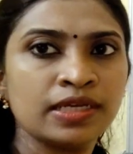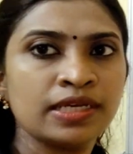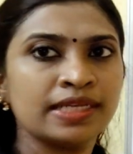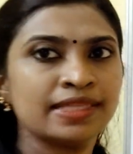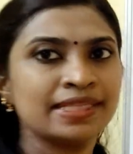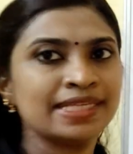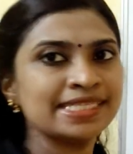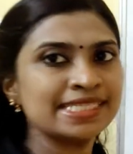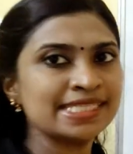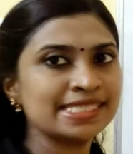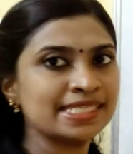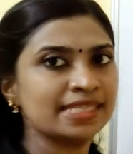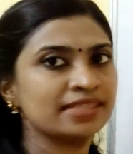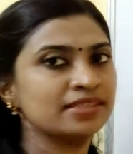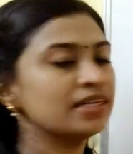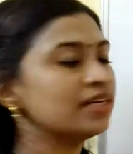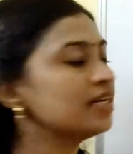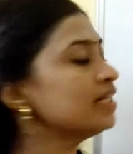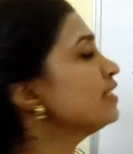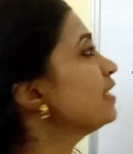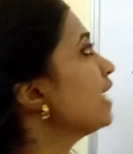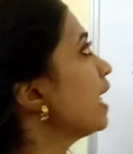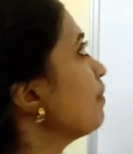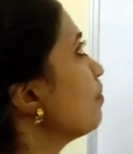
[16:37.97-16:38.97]
This is the
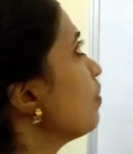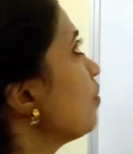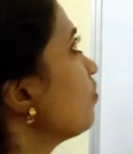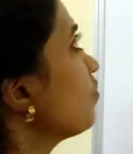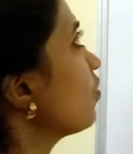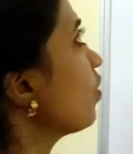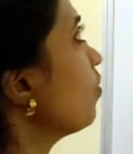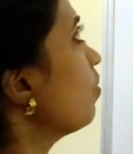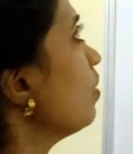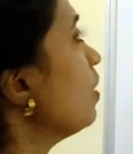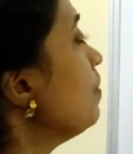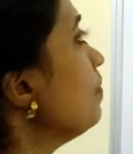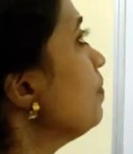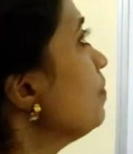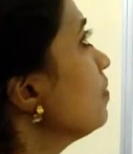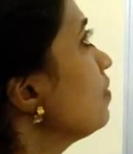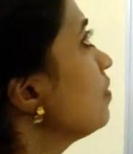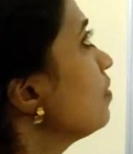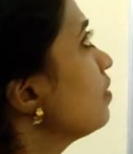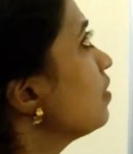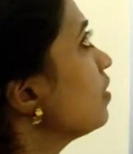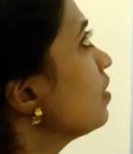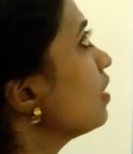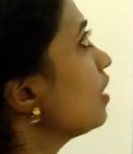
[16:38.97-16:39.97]
third type of problem.
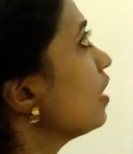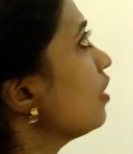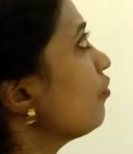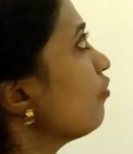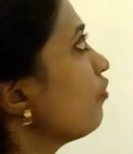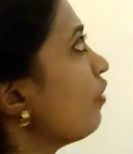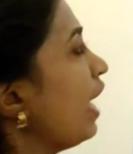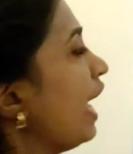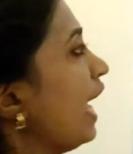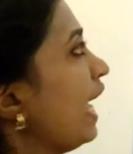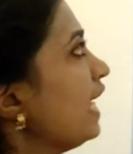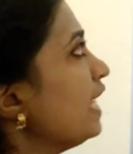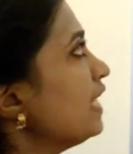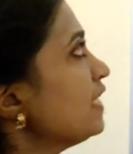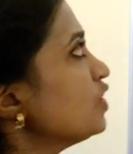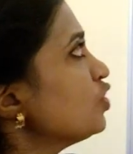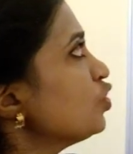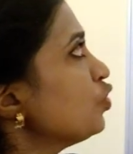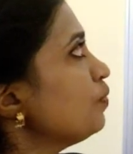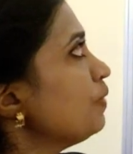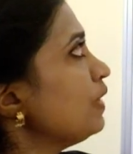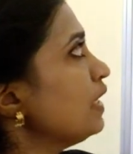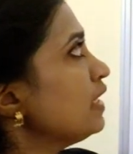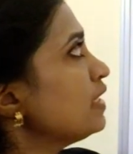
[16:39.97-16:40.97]
If a is
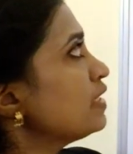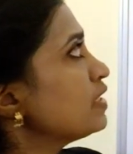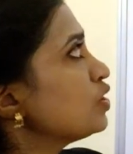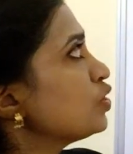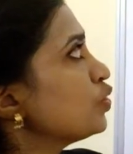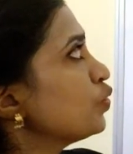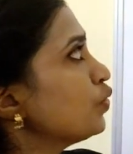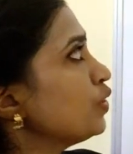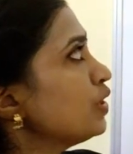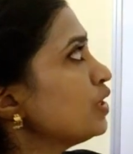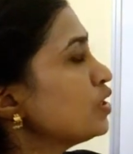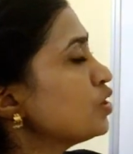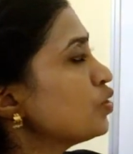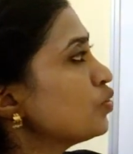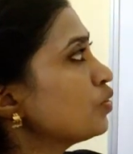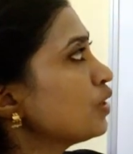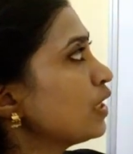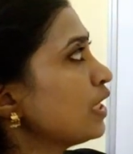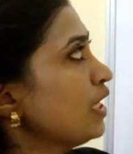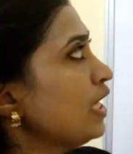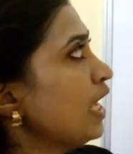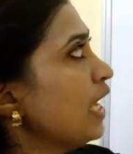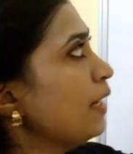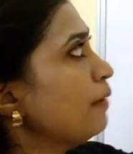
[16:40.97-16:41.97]
to b is 2 is to
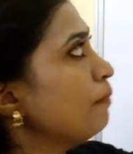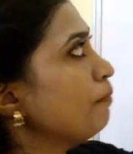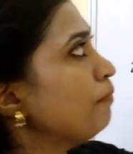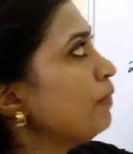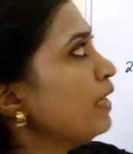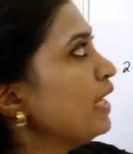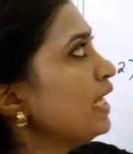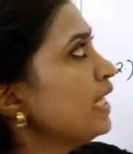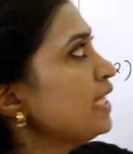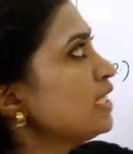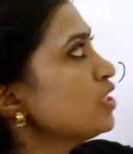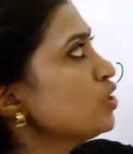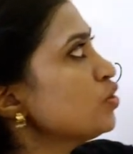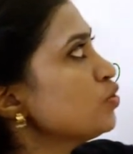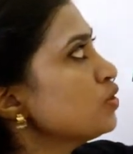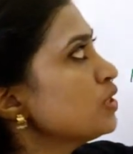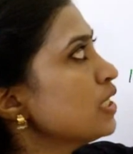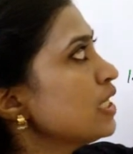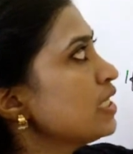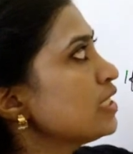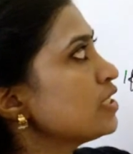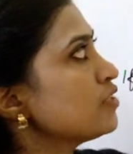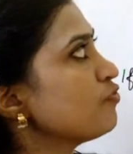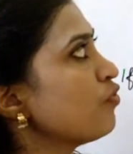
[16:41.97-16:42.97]
3 and b is to
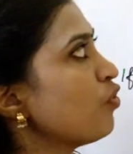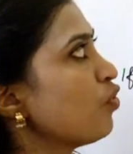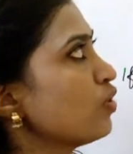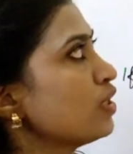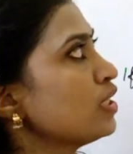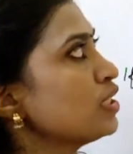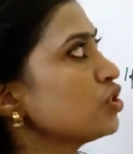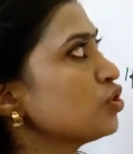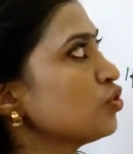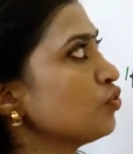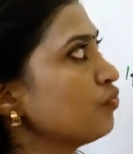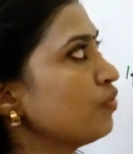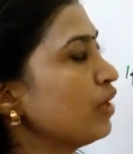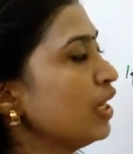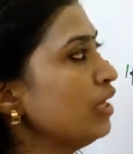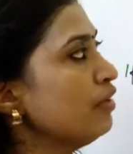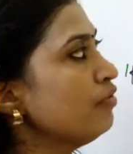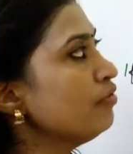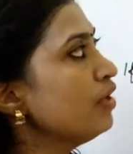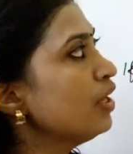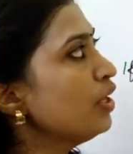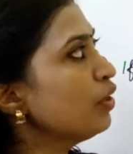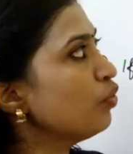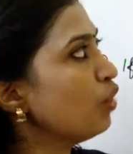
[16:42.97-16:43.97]
c is 4 is to
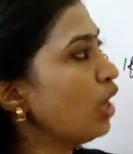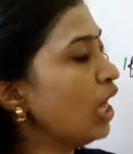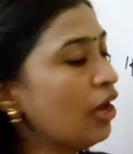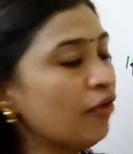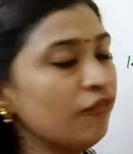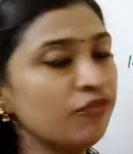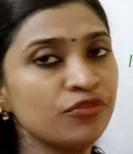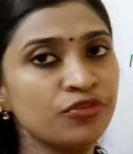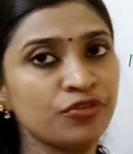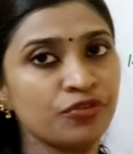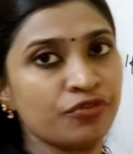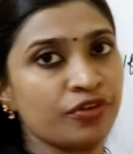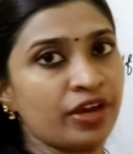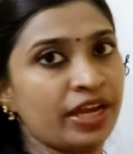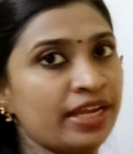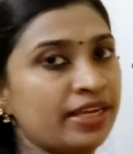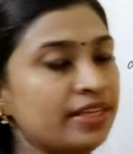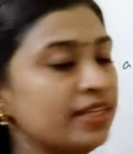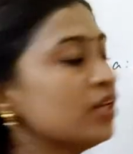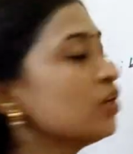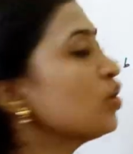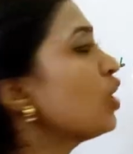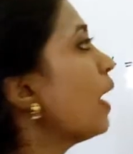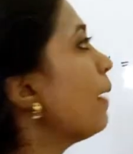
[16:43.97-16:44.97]
5, you have to
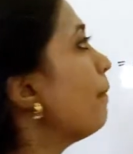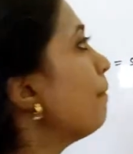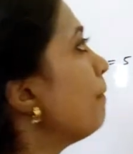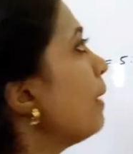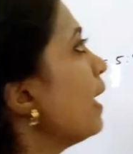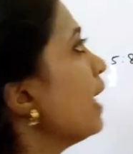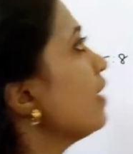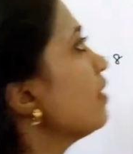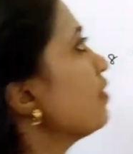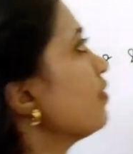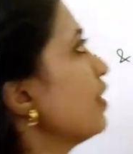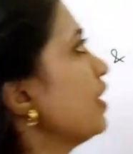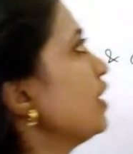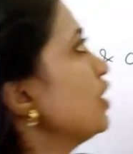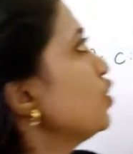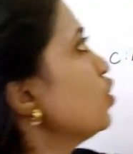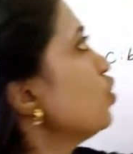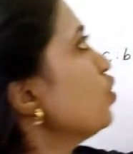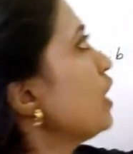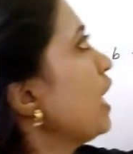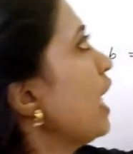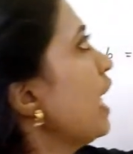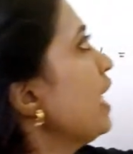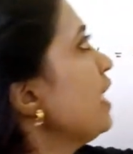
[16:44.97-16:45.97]
find the combined
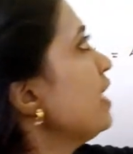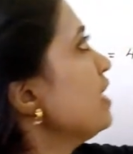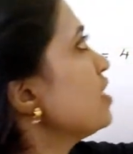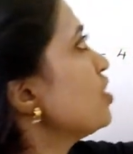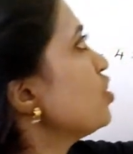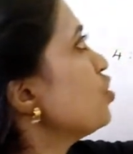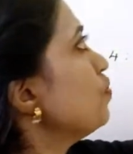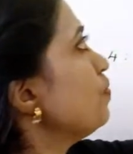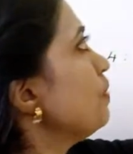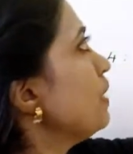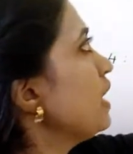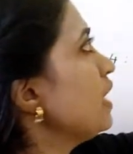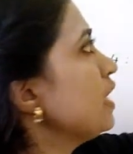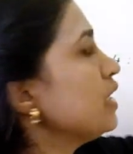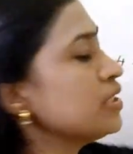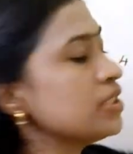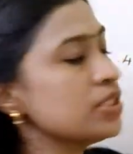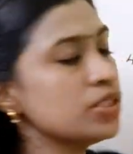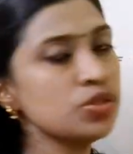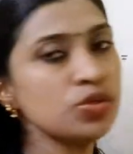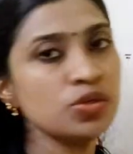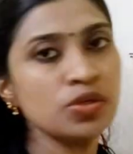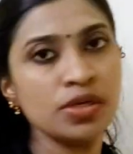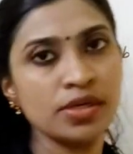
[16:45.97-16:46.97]
ratio a is to b
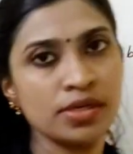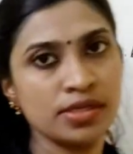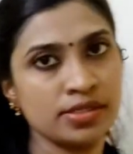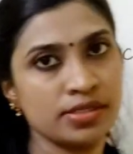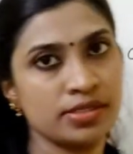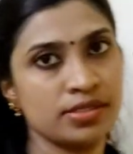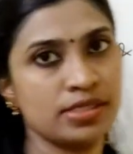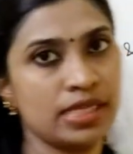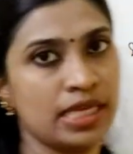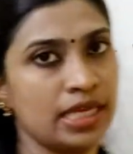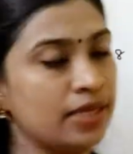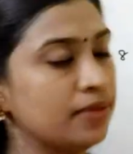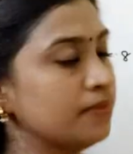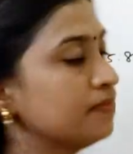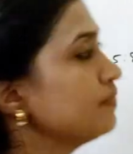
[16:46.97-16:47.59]
is to c.